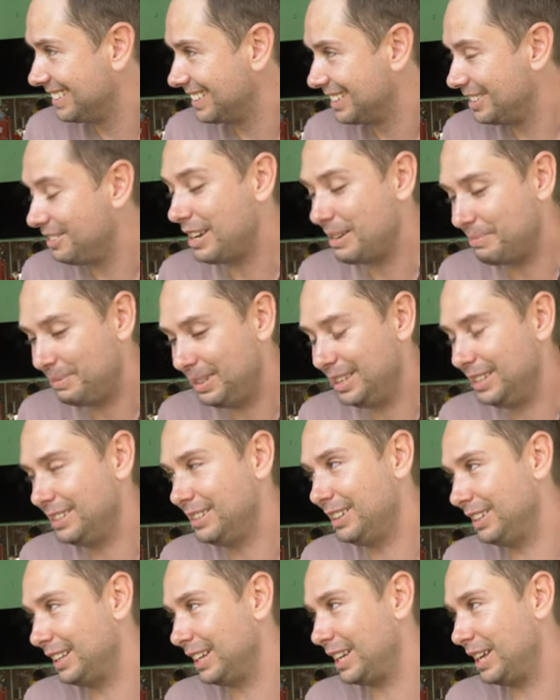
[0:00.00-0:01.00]
You have to
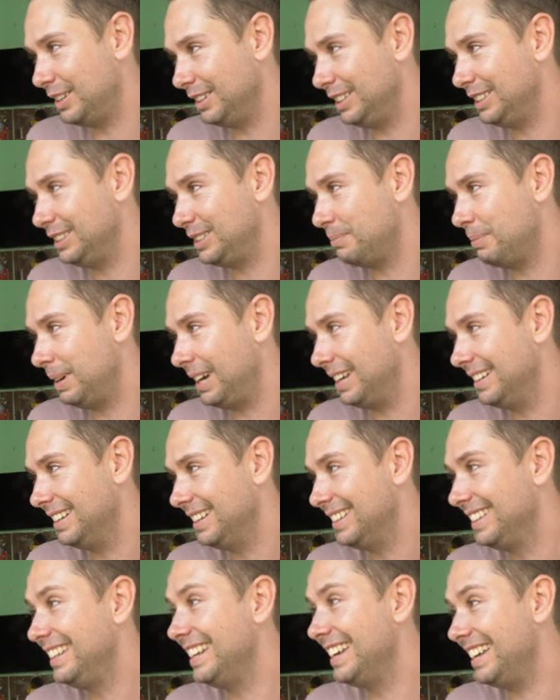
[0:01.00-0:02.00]
eat like at least a bite.
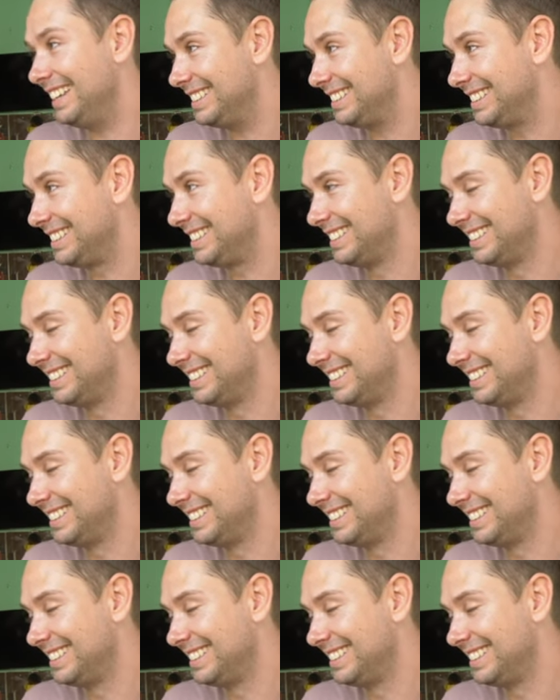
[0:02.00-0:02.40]
Yes.